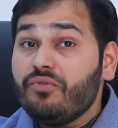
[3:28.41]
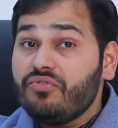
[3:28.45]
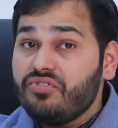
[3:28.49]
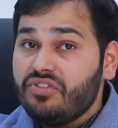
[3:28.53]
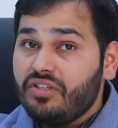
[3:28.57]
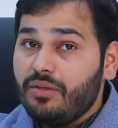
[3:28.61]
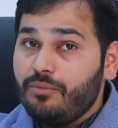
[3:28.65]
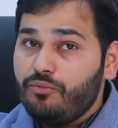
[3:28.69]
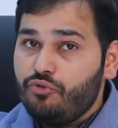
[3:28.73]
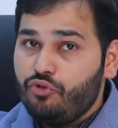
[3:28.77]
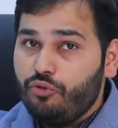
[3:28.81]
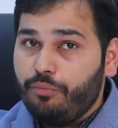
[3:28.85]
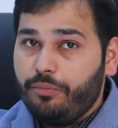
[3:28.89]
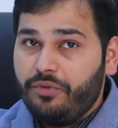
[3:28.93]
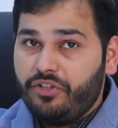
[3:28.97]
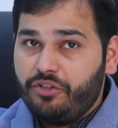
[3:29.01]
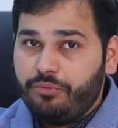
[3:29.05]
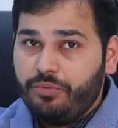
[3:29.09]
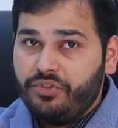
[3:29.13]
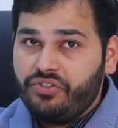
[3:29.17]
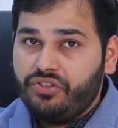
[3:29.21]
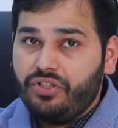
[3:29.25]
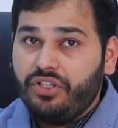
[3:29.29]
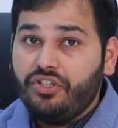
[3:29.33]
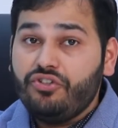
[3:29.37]
some super
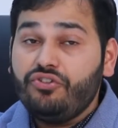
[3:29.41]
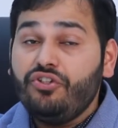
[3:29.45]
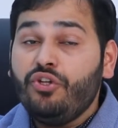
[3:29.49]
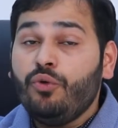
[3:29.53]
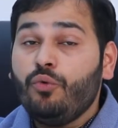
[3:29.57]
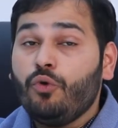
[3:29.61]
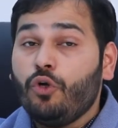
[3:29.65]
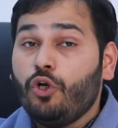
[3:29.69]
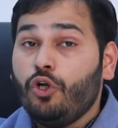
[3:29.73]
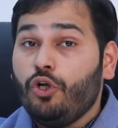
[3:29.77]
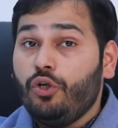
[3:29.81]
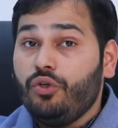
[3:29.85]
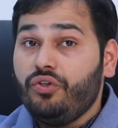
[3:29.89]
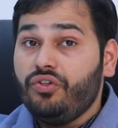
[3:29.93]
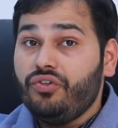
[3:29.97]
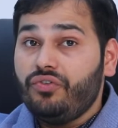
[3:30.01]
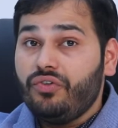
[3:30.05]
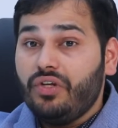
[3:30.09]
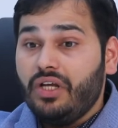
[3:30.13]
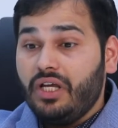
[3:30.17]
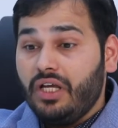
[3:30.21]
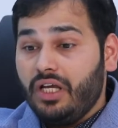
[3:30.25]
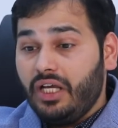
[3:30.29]
specialist neurologist,